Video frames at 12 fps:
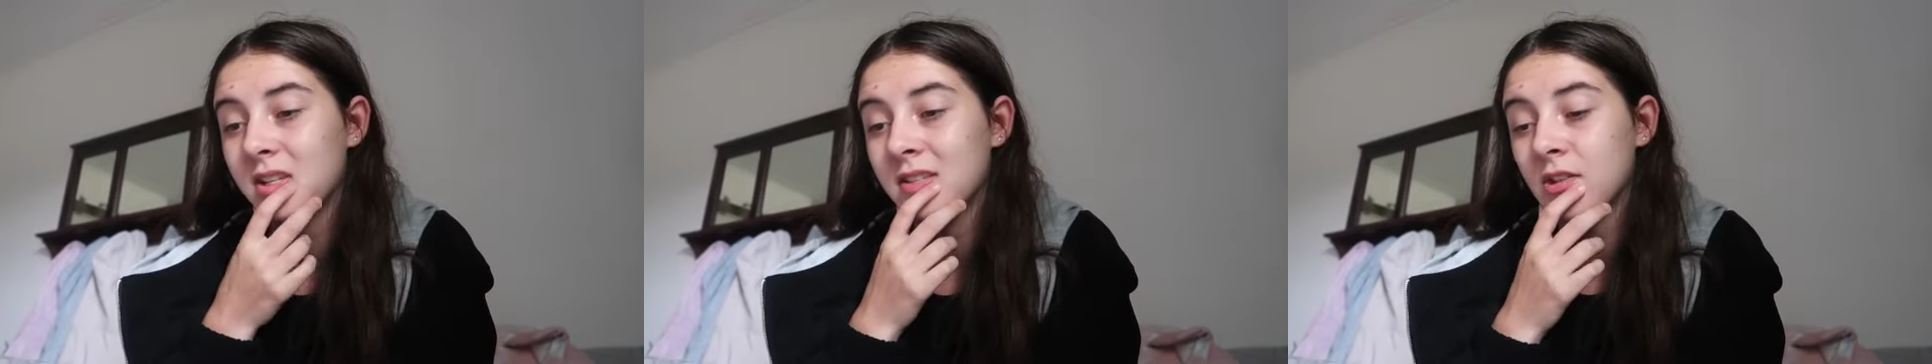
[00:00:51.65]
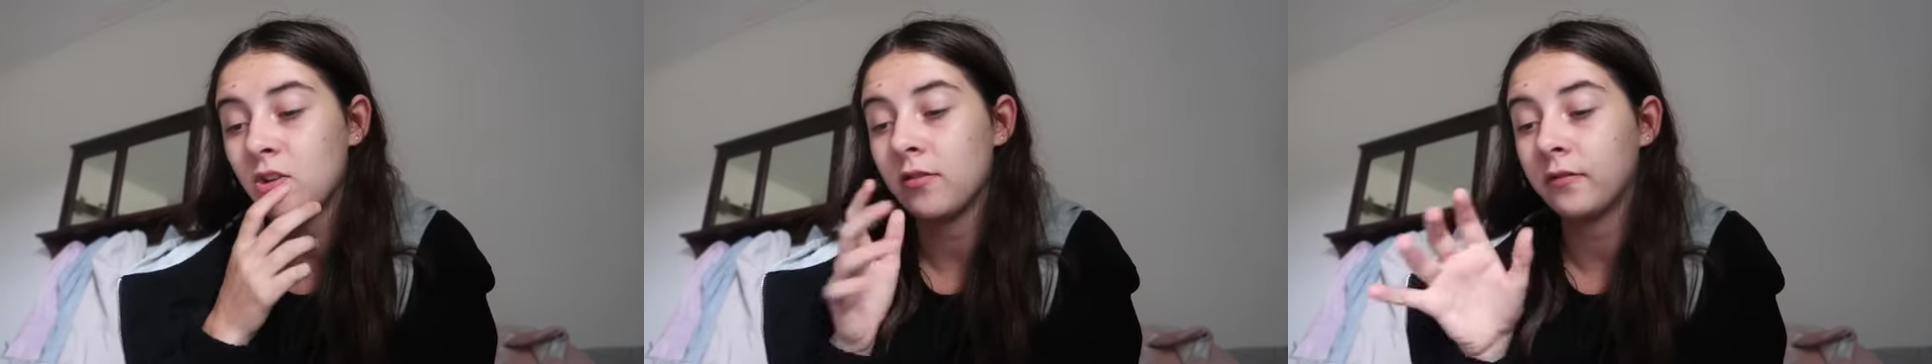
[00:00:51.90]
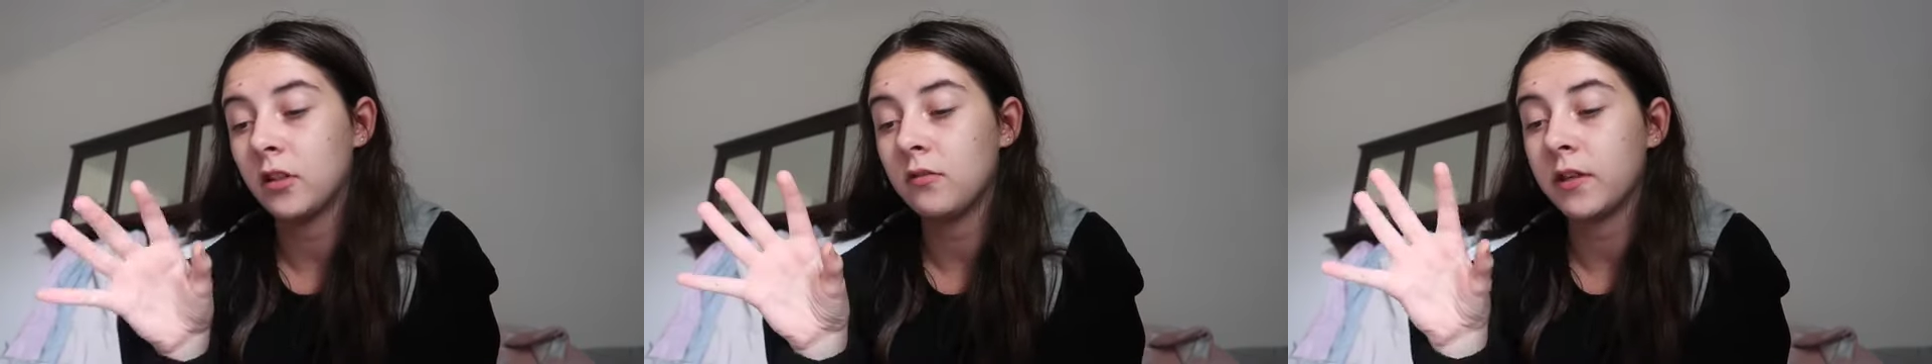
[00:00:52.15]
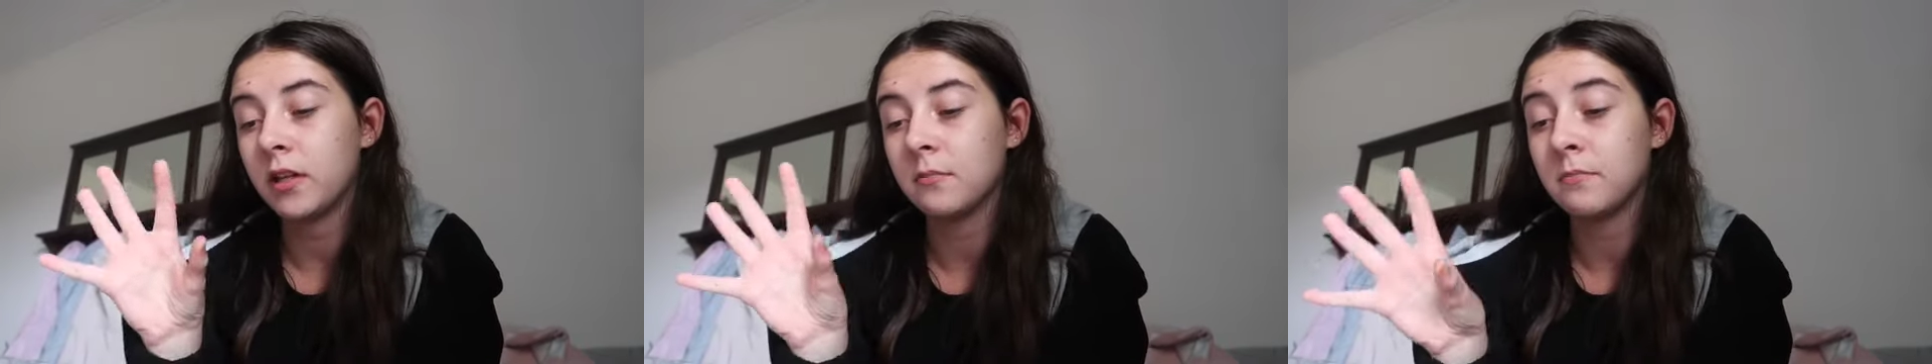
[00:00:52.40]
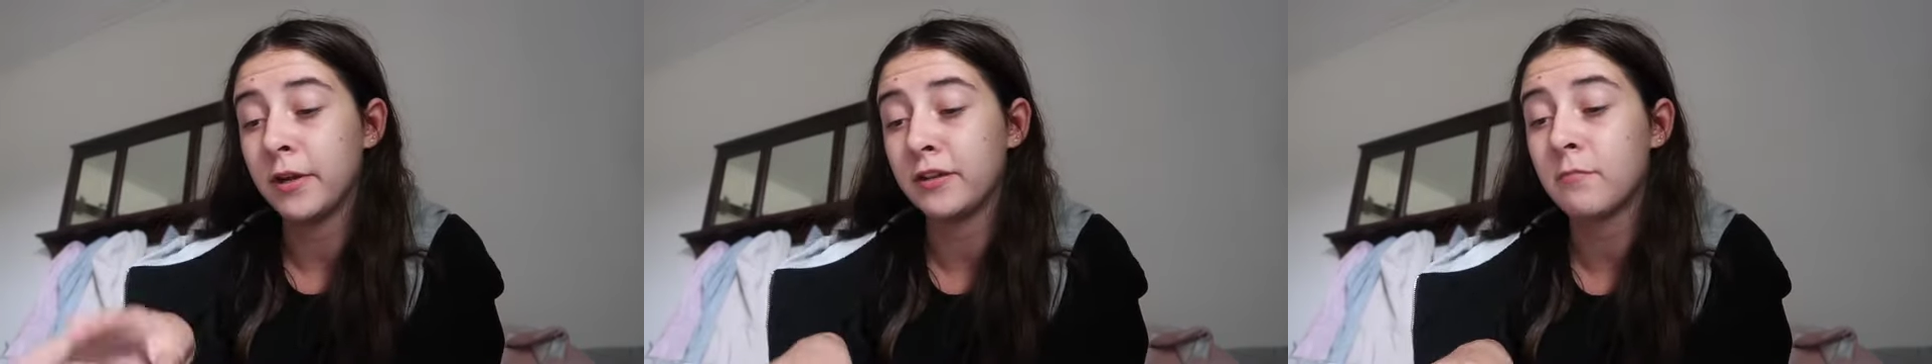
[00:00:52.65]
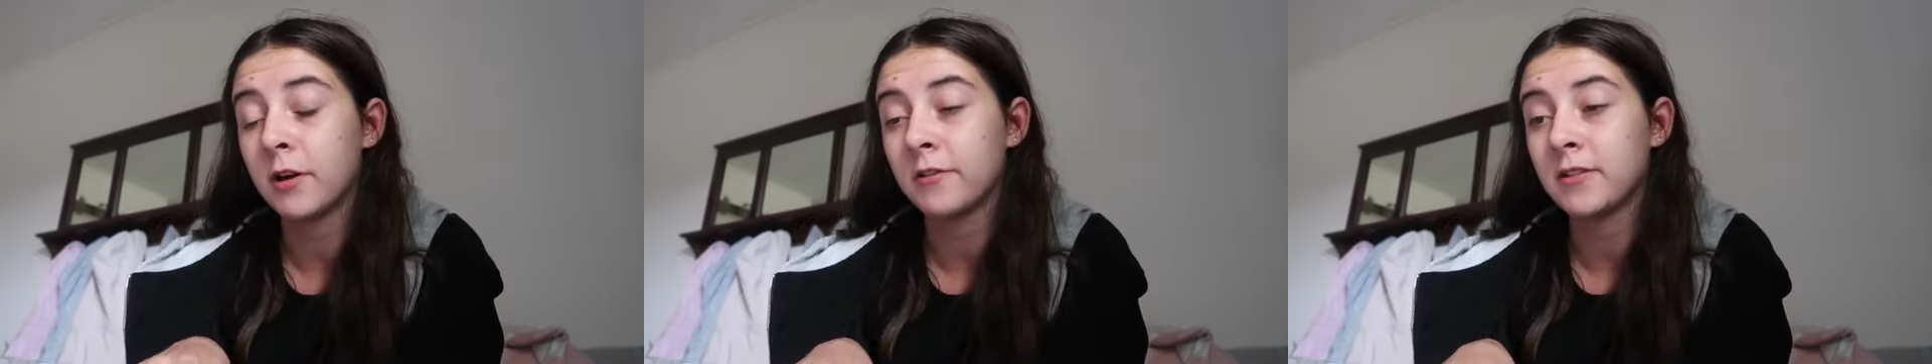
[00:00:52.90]
and so you have to do like a
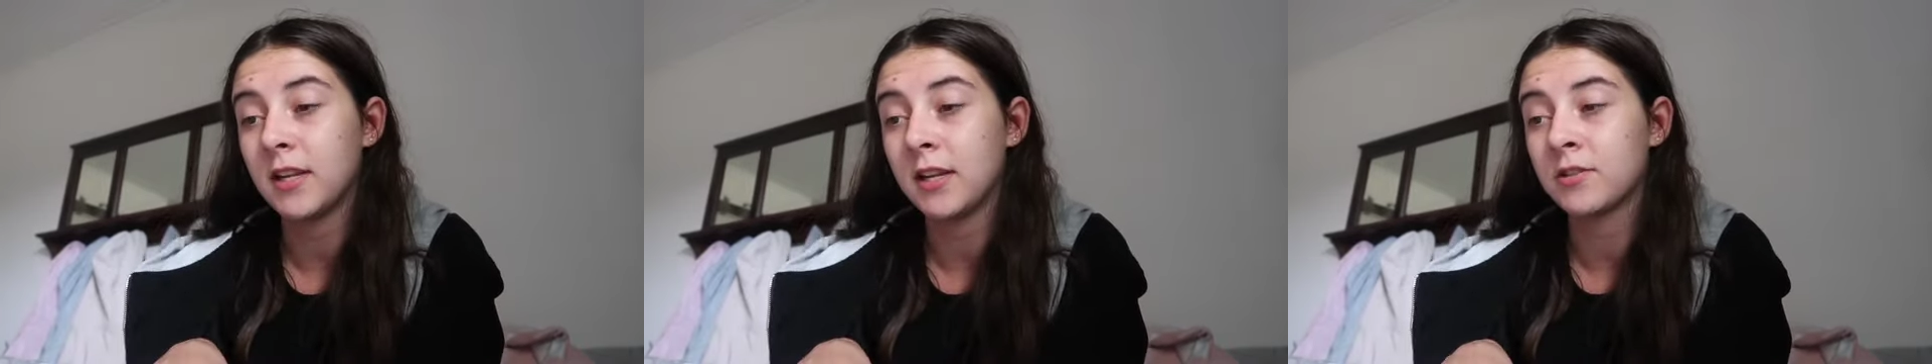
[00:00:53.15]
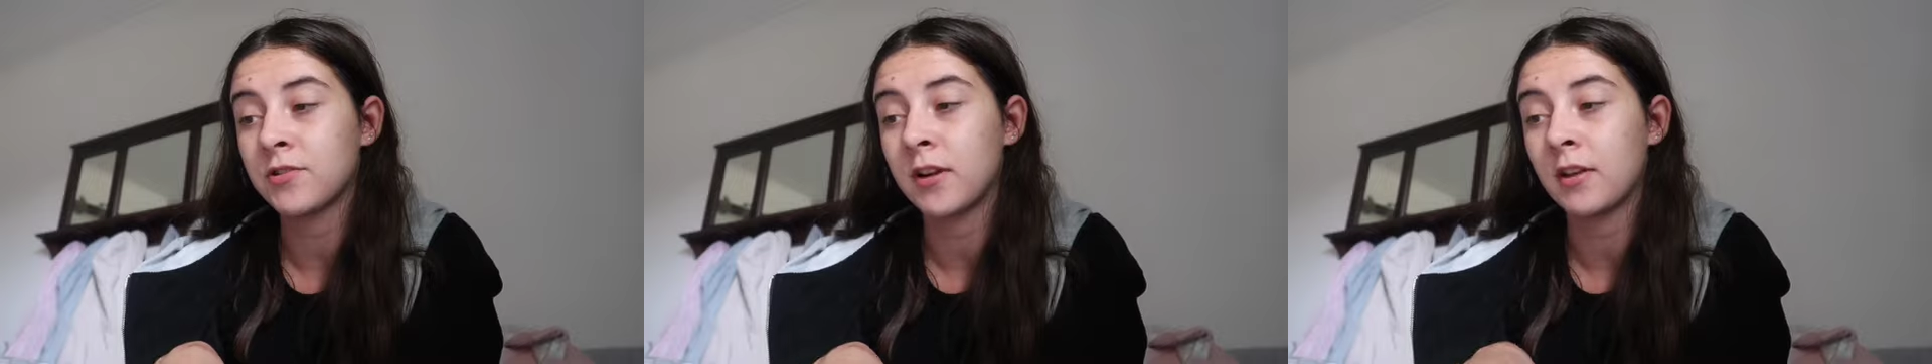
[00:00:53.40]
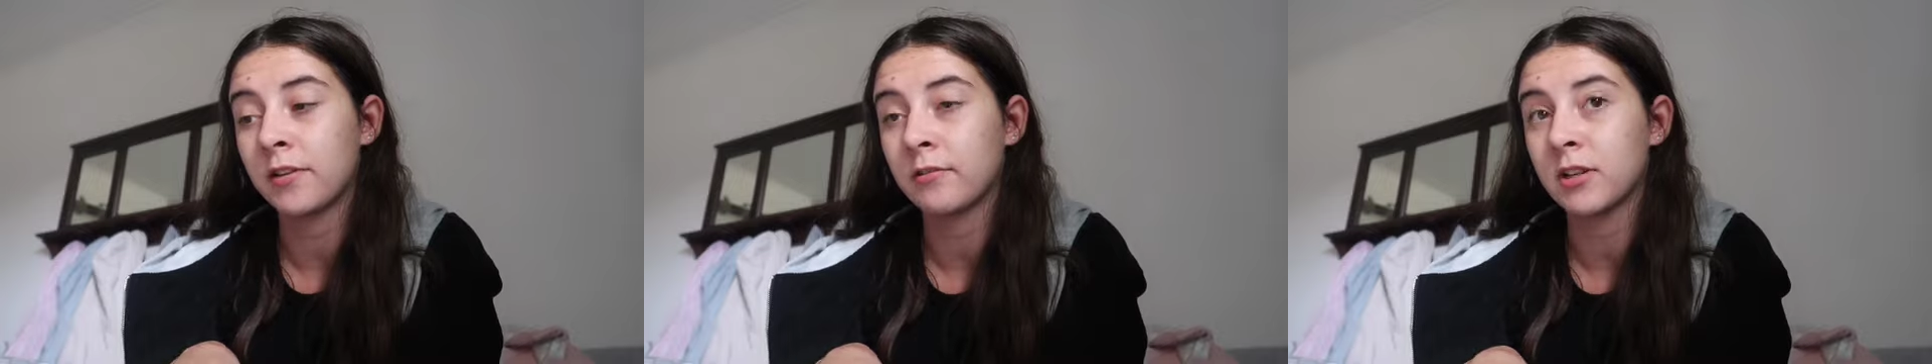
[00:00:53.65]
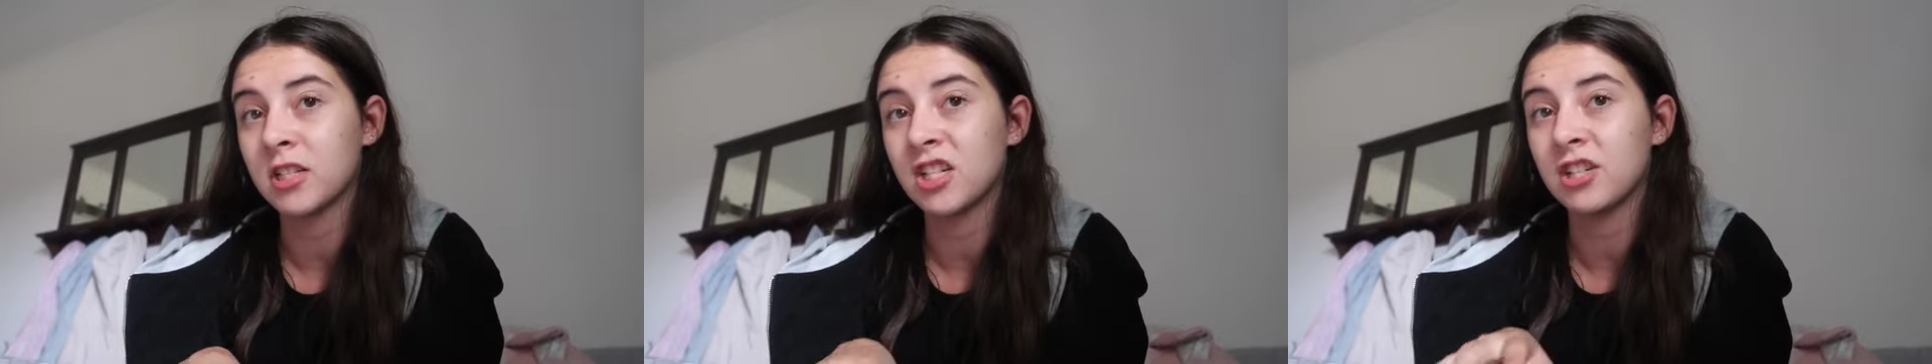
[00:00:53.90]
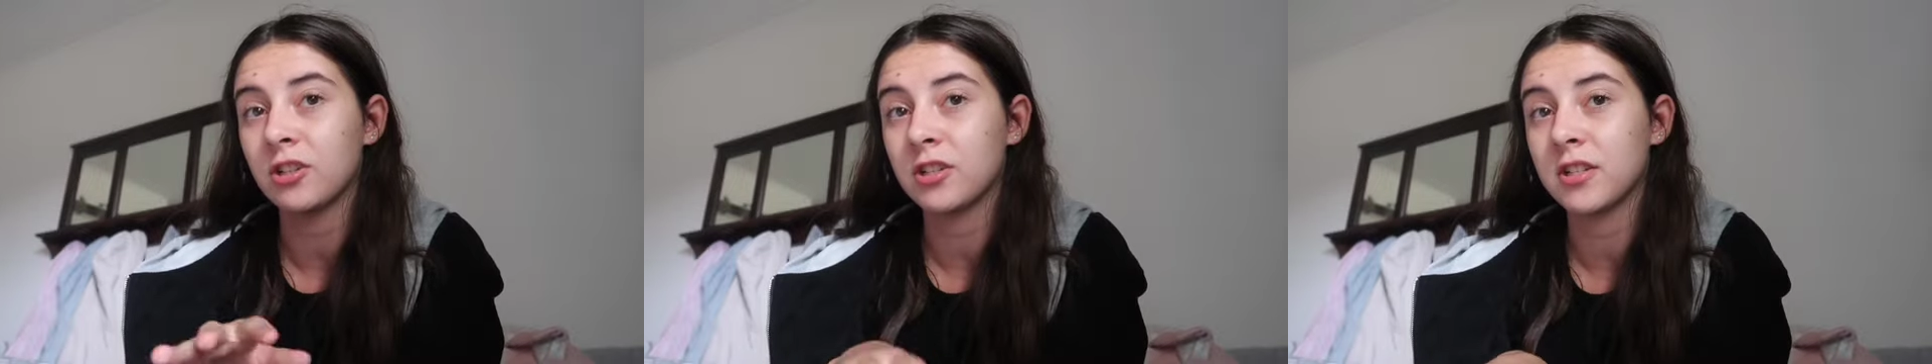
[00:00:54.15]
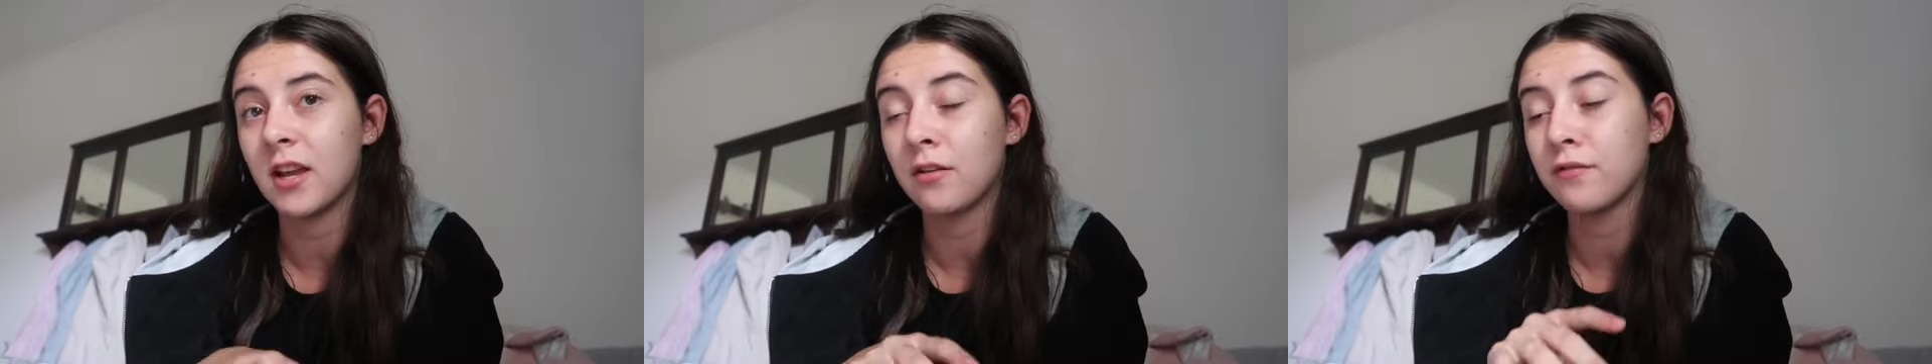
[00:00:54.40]
big post answering all the questions
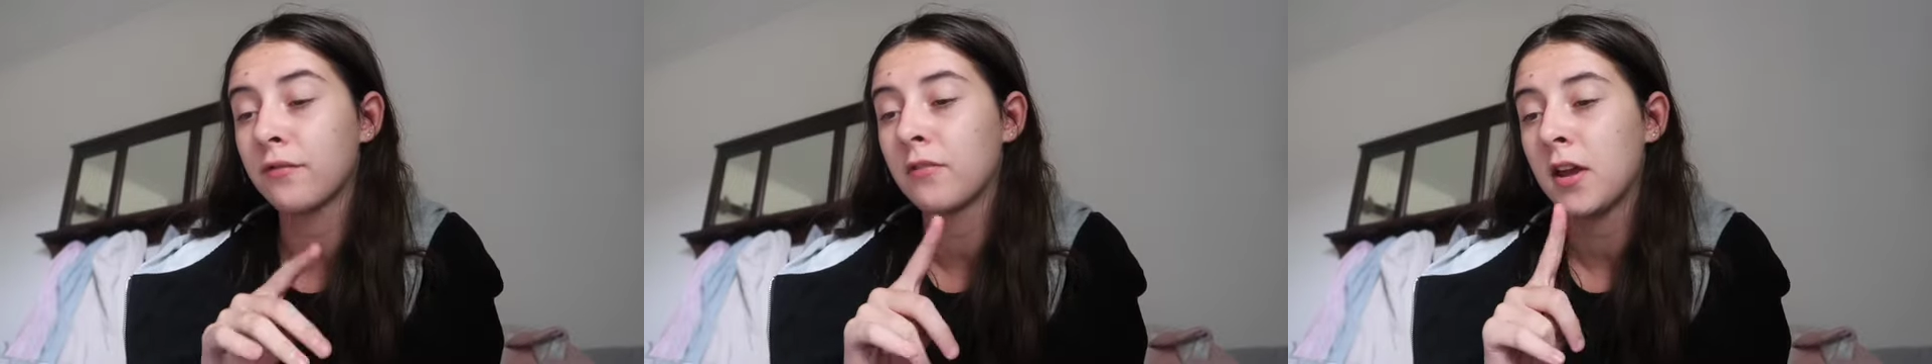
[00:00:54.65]
yourself,